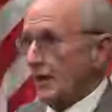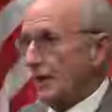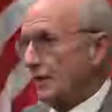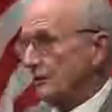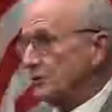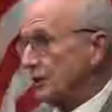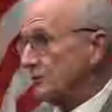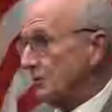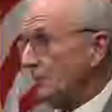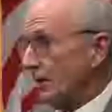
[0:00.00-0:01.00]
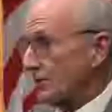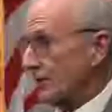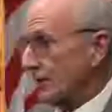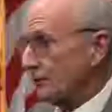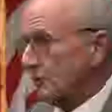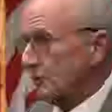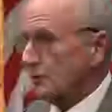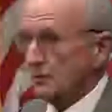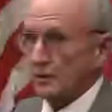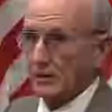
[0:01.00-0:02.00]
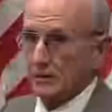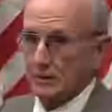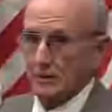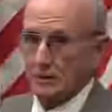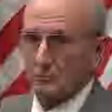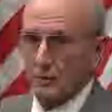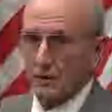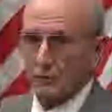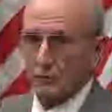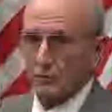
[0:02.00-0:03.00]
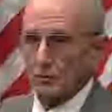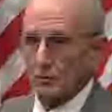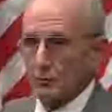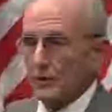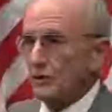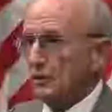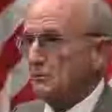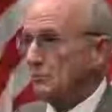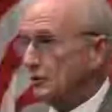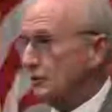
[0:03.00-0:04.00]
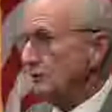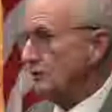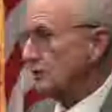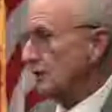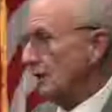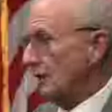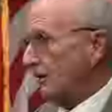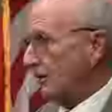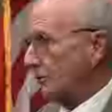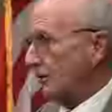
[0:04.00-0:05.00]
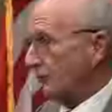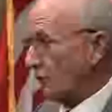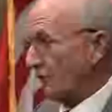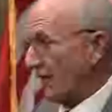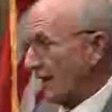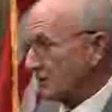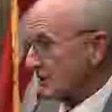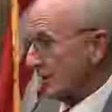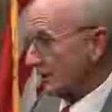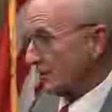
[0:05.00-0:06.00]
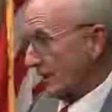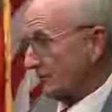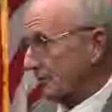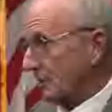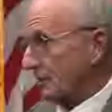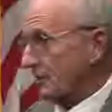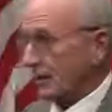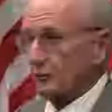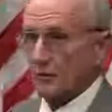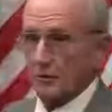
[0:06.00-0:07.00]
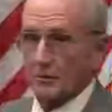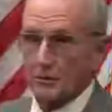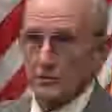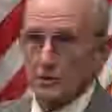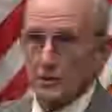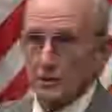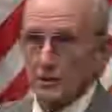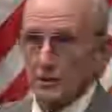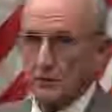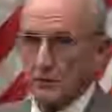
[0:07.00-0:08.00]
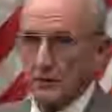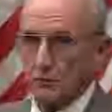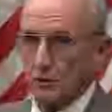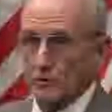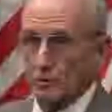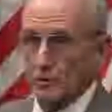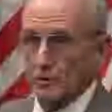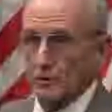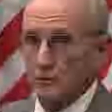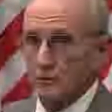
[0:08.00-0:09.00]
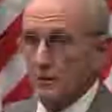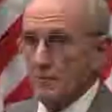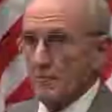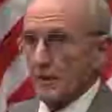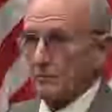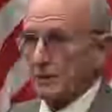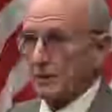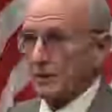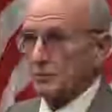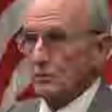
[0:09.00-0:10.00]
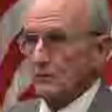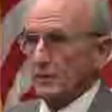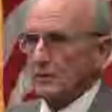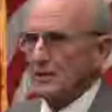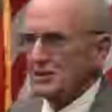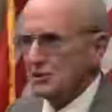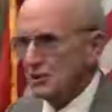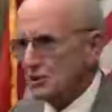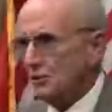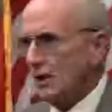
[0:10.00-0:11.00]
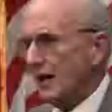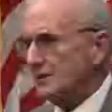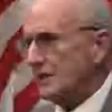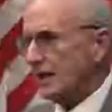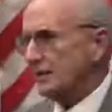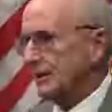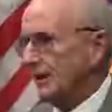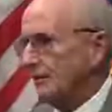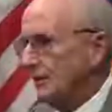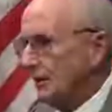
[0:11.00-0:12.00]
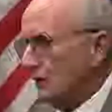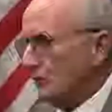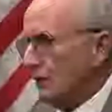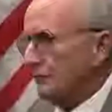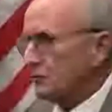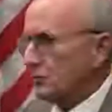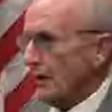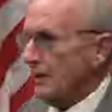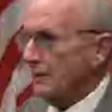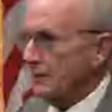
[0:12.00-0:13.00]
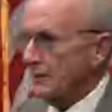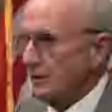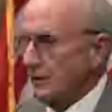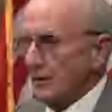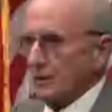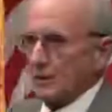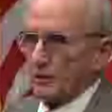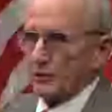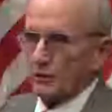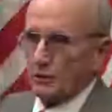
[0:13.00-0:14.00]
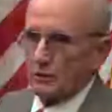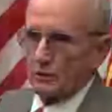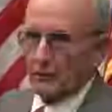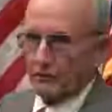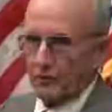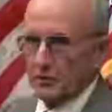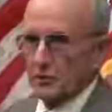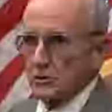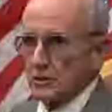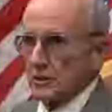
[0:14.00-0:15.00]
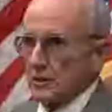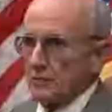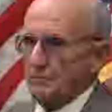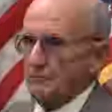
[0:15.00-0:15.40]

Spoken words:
100 ships a month like we were doing at the peak of World War II. We couldn't produce 3,000 or 4,000 aircraft a month like we were producing in World War II. Because it's just too high tech now. We've traded, you know, efficiency